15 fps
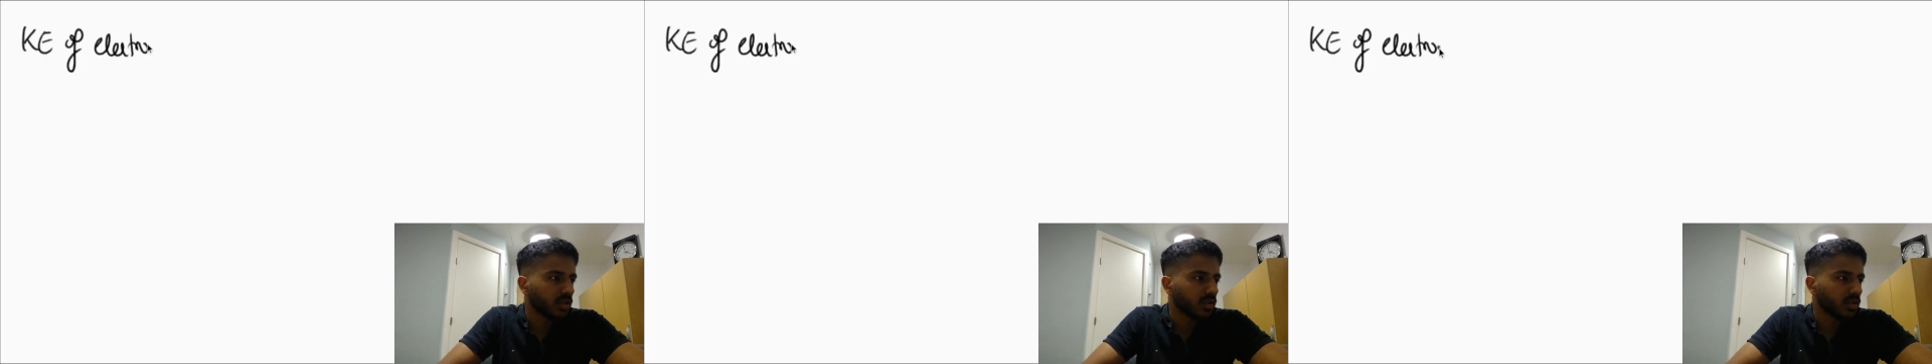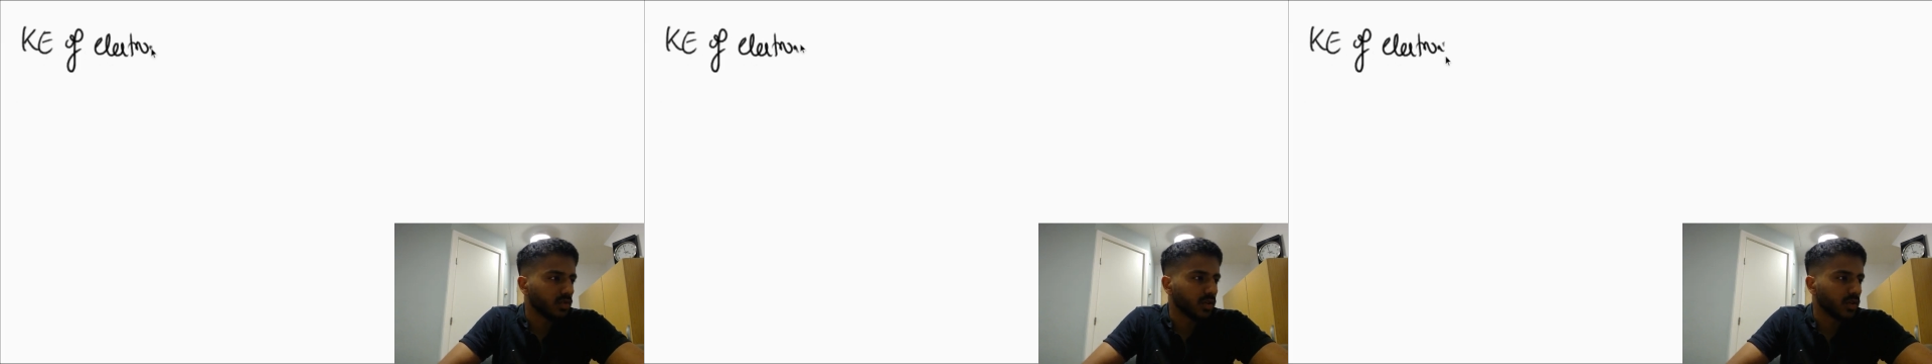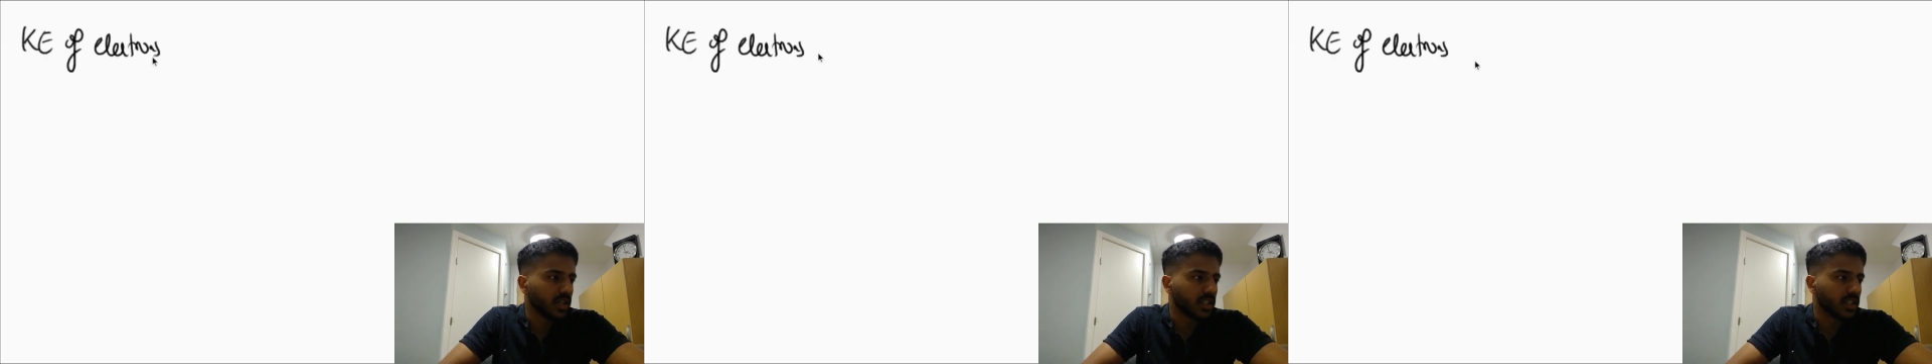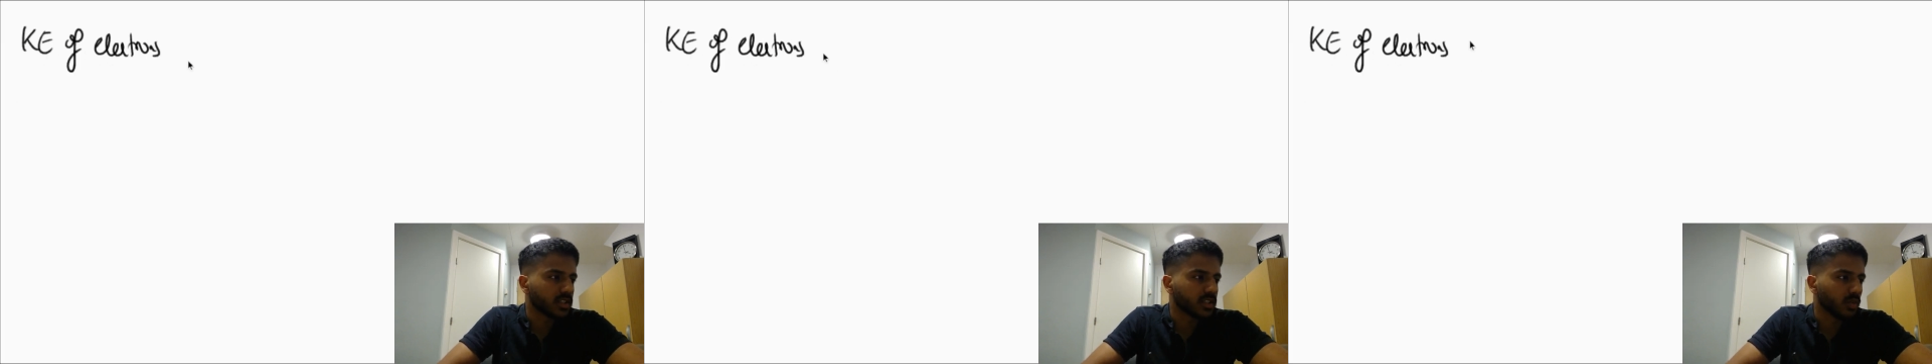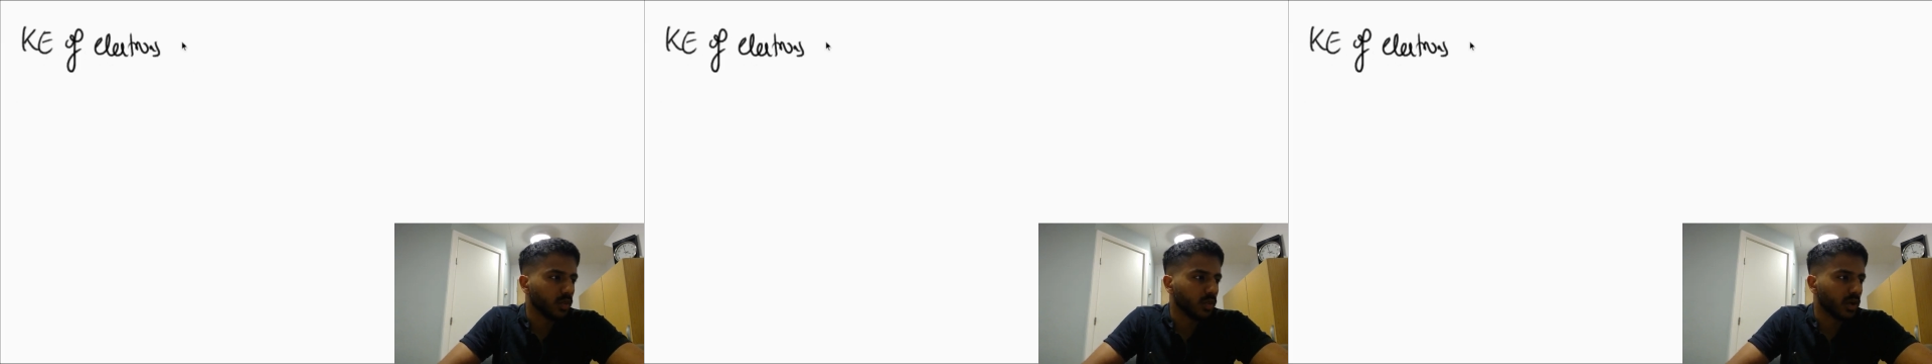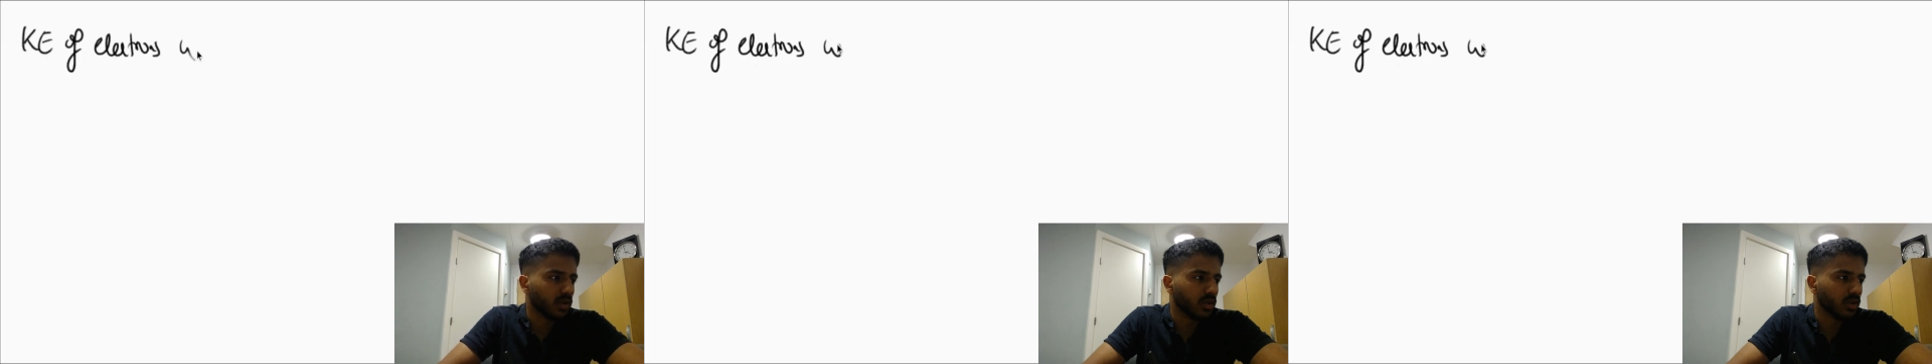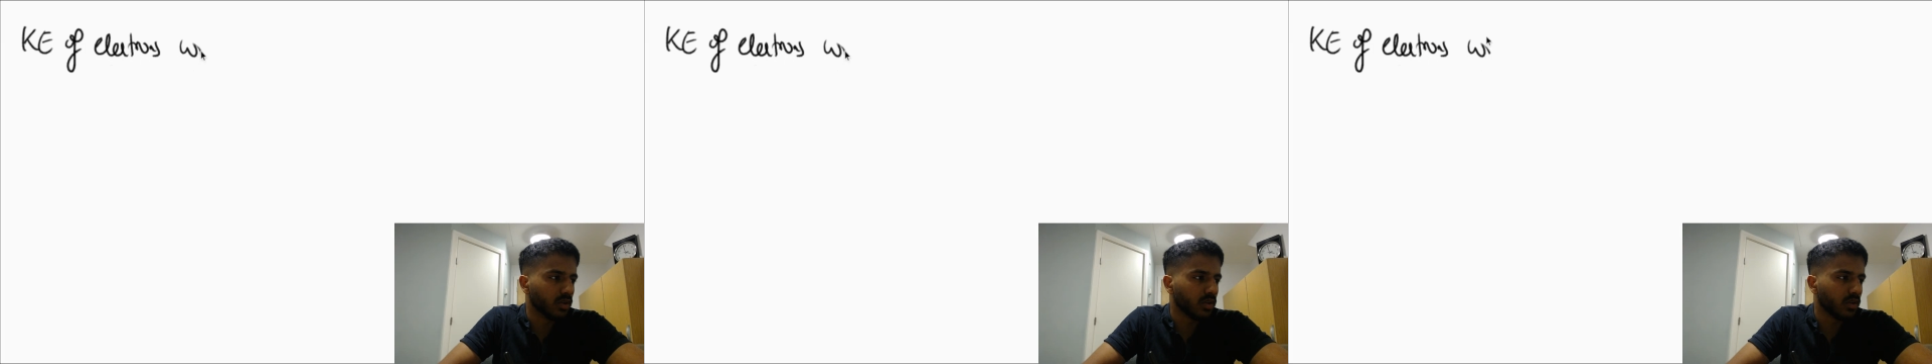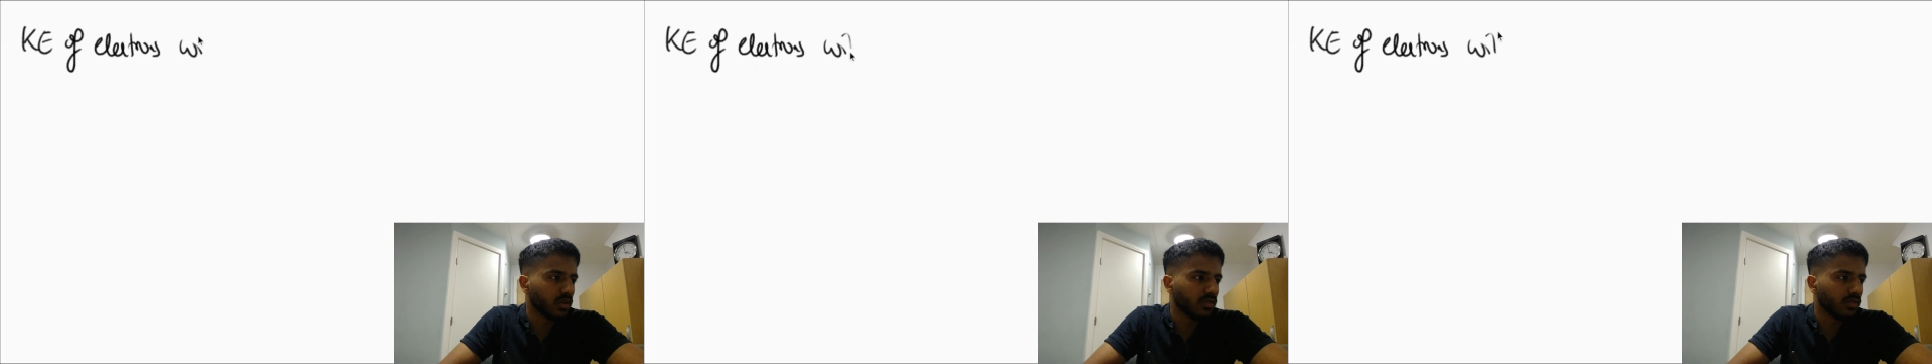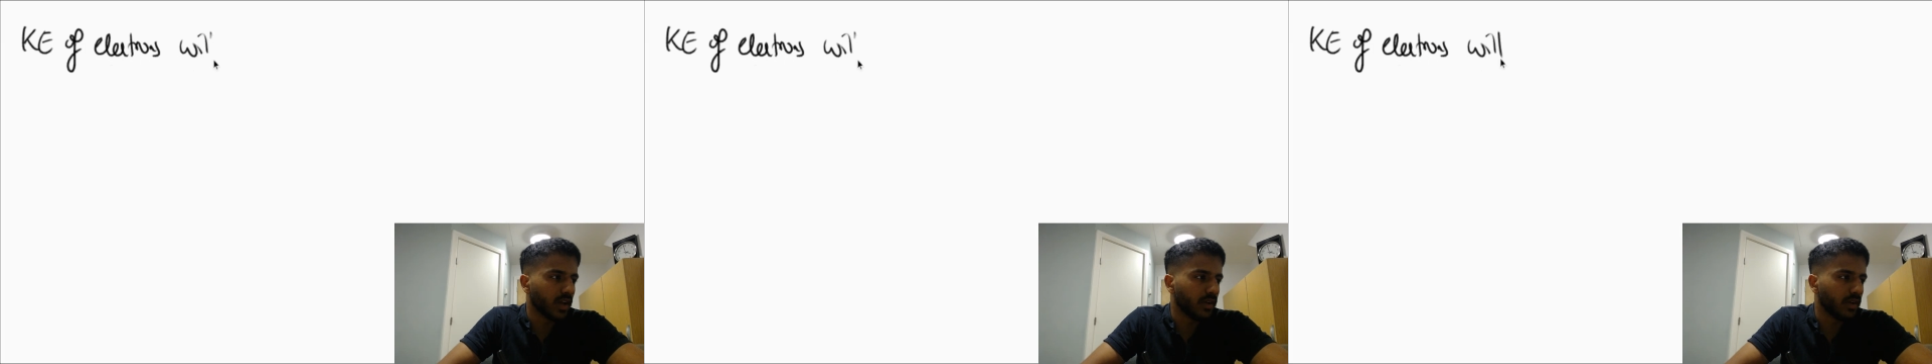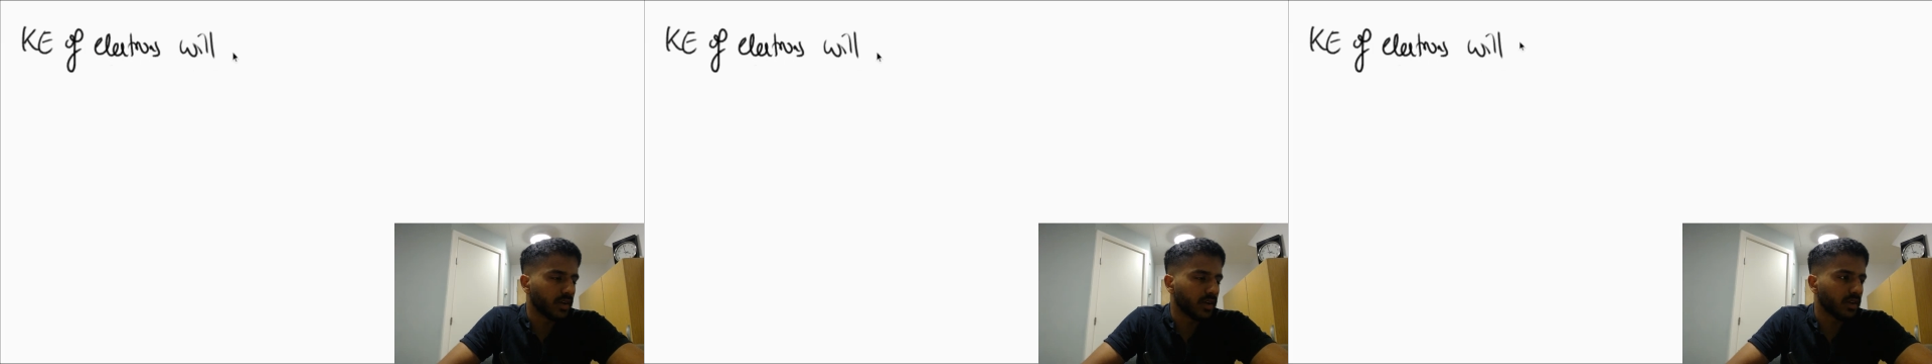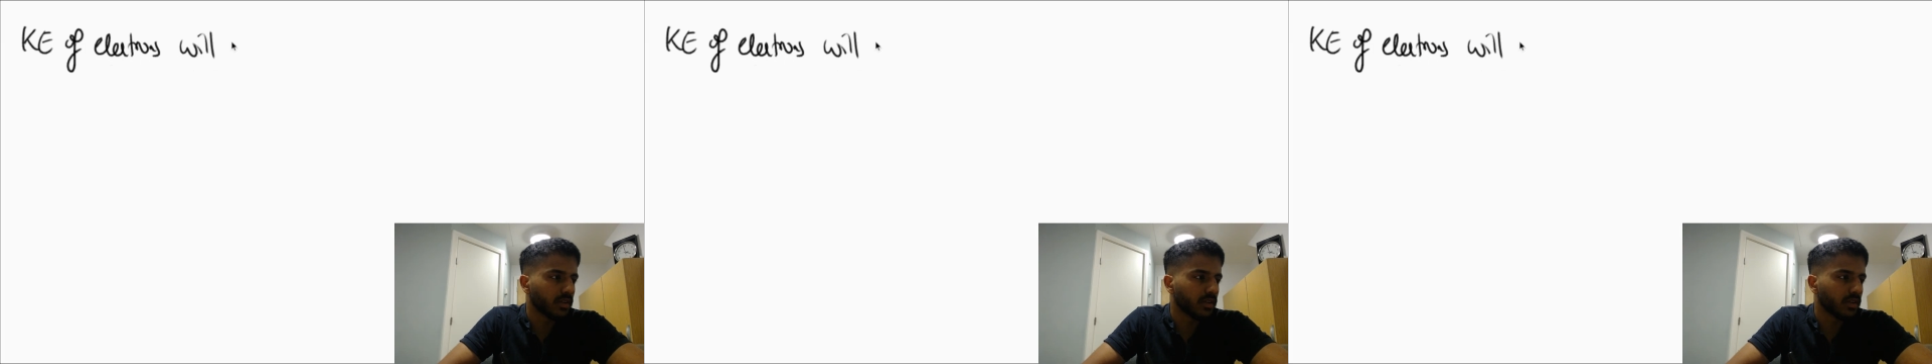released will vary.